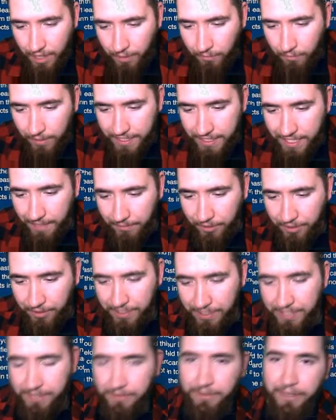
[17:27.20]
What's up,
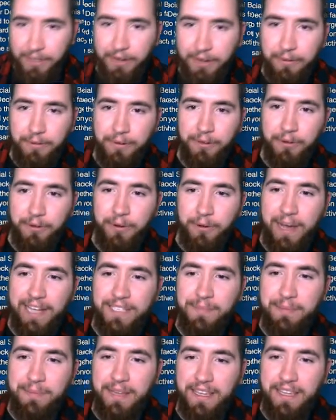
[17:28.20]
Crystal
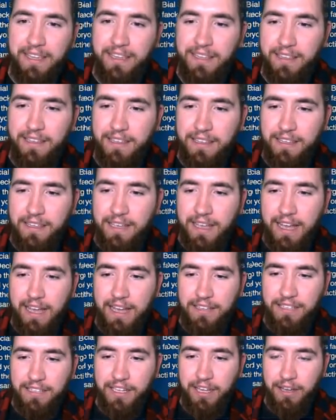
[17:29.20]
Quatp?
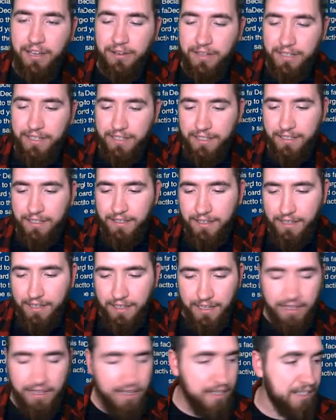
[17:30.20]
How's it going?
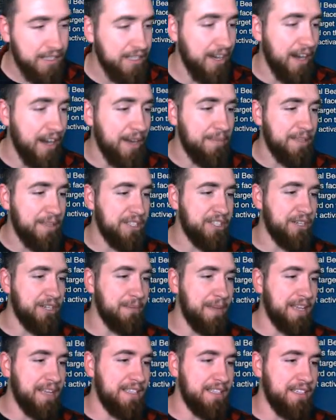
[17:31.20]
Sorry I missed your
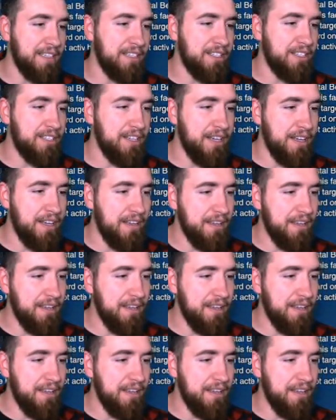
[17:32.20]
message.